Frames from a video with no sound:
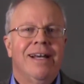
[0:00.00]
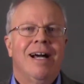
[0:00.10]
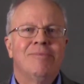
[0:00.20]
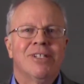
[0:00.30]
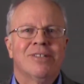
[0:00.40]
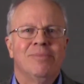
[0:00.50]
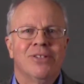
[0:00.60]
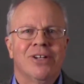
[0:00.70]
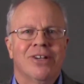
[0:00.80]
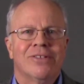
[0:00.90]
I'm Dr.
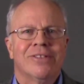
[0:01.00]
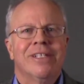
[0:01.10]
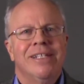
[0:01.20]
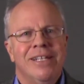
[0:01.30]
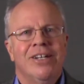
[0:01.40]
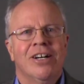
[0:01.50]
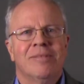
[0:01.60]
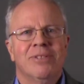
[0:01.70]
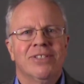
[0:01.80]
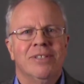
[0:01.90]
Bill Connerly,
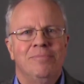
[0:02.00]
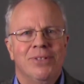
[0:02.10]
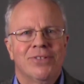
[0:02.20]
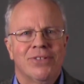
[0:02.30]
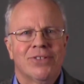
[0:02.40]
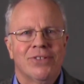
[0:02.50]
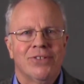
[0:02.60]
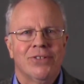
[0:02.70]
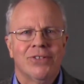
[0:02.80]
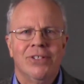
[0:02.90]
economist and business
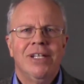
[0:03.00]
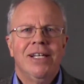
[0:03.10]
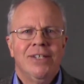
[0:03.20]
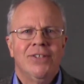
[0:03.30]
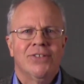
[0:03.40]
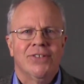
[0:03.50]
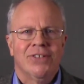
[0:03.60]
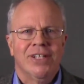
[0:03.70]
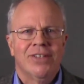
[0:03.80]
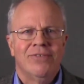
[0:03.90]
consultant. This is
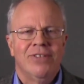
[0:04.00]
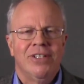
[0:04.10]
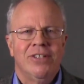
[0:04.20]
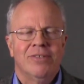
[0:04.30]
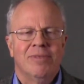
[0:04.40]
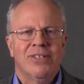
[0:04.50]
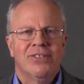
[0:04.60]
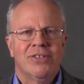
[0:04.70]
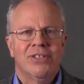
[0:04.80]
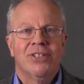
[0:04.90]
another video in my
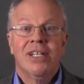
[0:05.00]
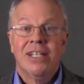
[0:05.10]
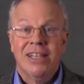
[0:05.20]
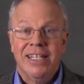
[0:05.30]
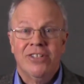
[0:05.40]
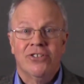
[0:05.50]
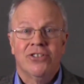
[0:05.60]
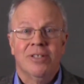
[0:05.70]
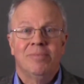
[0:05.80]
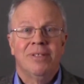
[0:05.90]
series,
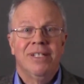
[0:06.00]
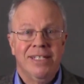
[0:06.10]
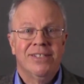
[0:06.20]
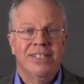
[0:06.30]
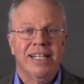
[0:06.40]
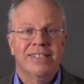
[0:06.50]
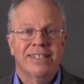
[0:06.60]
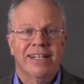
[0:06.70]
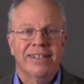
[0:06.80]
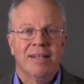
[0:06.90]
Leadership in Today's
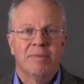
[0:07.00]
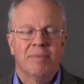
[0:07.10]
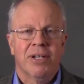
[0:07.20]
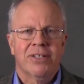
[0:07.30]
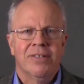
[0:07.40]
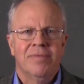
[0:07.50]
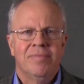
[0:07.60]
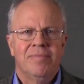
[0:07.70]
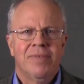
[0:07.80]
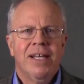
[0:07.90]
Tight Labor Market.
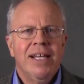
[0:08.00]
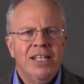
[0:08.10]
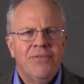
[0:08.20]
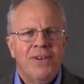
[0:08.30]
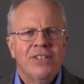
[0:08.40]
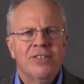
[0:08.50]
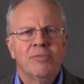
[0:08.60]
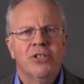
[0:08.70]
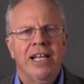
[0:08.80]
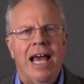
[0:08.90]
You found some
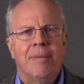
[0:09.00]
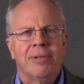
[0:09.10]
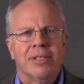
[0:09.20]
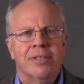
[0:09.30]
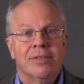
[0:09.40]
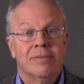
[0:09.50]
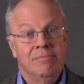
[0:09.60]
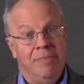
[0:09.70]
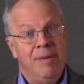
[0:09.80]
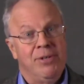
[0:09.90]
good applicants,
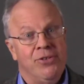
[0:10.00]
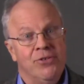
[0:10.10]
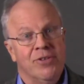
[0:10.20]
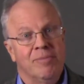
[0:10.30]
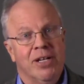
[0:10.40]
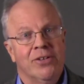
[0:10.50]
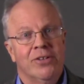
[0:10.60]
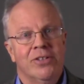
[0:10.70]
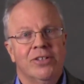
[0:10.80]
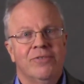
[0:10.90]
maybe using my
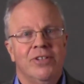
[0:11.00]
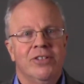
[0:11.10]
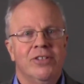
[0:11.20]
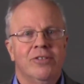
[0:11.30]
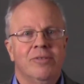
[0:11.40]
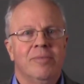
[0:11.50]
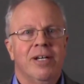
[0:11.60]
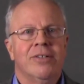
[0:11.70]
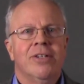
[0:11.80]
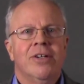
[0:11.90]
earlier video
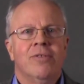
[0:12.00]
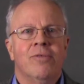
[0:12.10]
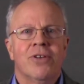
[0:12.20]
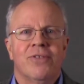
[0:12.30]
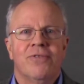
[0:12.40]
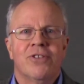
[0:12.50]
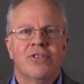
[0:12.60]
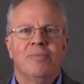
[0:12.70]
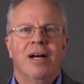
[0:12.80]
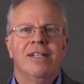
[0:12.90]
about where the fish
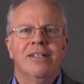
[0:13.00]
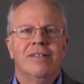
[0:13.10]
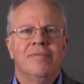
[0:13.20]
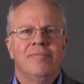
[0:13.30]
are biting.